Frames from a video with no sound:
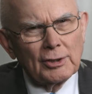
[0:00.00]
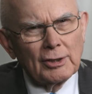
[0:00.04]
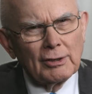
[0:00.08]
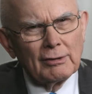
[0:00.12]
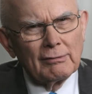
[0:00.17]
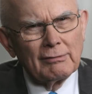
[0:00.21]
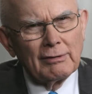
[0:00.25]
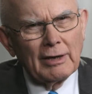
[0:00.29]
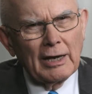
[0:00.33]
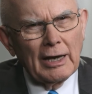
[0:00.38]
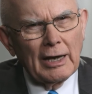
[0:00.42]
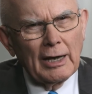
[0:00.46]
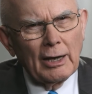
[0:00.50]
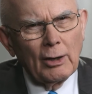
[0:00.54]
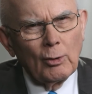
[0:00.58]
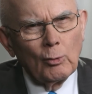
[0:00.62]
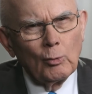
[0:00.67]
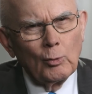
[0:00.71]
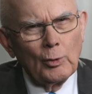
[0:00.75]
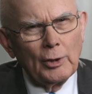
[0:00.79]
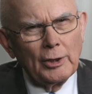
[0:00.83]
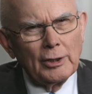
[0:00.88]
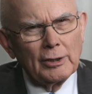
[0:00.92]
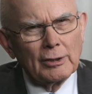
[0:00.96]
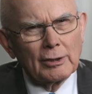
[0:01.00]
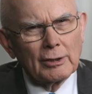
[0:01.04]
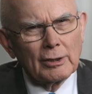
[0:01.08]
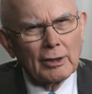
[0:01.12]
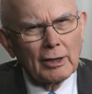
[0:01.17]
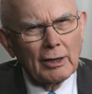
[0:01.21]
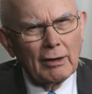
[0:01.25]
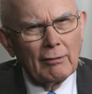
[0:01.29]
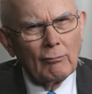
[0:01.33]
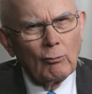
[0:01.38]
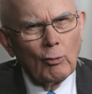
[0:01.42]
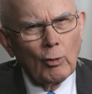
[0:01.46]
of how we
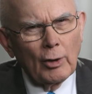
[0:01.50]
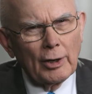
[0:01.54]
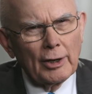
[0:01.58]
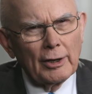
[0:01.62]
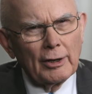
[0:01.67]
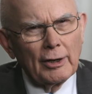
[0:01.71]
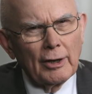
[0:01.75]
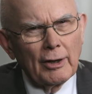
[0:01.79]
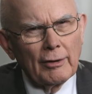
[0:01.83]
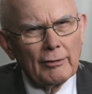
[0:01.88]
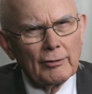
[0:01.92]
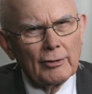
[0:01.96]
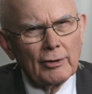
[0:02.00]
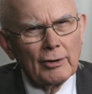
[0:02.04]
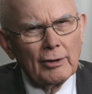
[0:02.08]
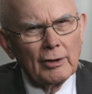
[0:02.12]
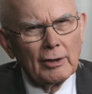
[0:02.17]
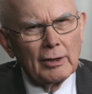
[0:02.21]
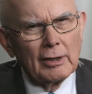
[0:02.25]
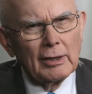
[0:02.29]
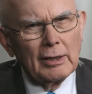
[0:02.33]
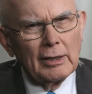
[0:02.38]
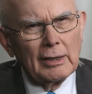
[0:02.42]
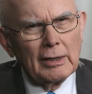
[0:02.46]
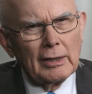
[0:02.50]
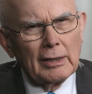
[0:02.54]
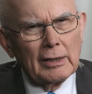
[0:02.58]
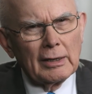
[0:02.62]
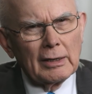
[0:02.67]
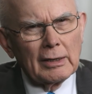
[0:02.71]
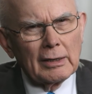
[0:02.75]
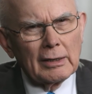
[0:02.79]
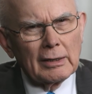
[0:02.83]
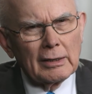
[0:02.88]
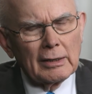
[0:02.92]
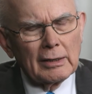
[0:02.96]
can love one another
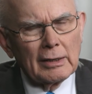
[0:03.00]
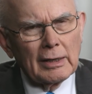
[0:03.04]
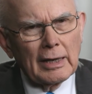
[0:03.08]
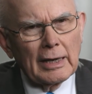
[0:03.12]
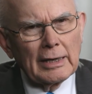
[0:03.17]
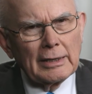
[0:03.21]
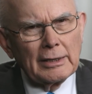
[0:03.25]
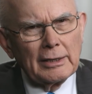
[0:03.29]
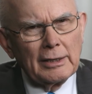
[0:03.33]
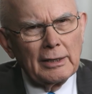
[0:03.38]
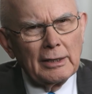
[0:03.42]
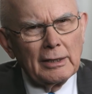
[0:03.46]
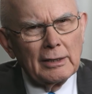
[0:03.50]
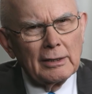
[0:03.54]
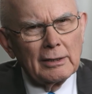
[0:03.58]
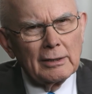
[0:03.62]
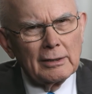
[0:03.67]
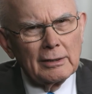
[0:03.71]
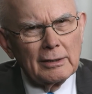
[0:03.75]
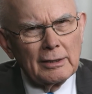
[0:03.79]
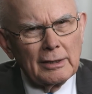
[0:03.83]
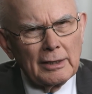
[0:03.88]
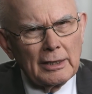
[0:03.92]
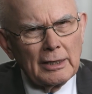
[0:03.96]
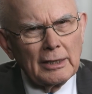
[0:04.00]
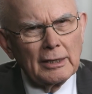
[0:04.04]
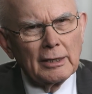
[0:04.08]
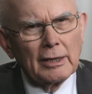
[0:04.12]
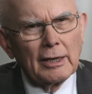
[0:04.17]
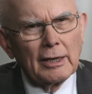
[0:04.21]
like he